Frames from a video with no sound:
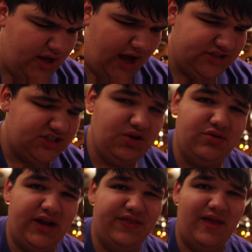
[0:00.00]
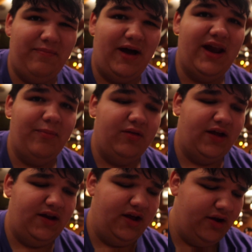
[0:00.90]
I just don't get that pineapple
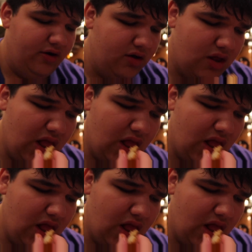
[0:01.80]
idea here.